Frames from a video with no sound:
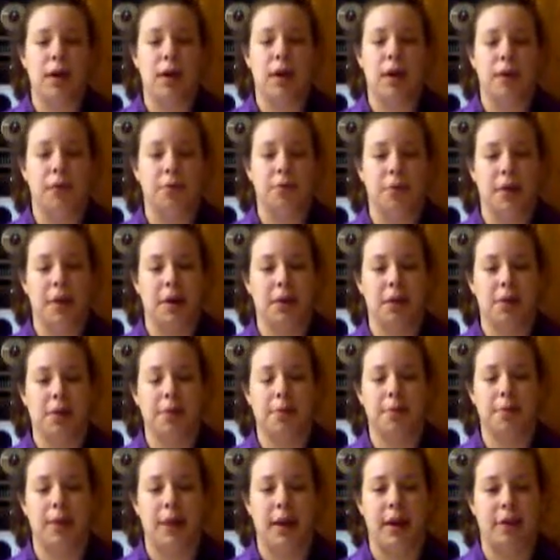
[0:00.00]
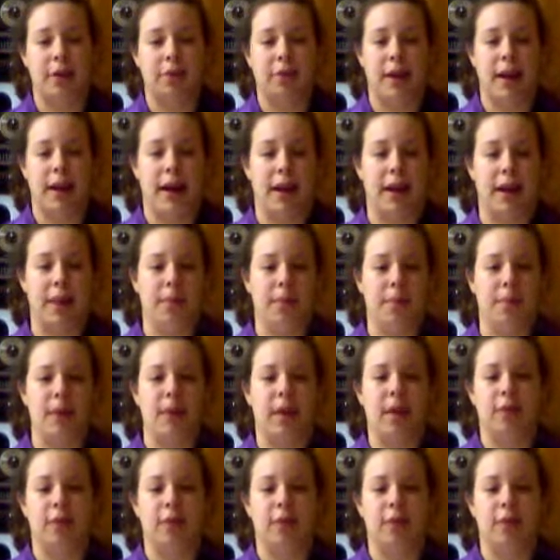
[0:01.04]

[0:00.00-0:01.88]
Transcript: as regular pantry items,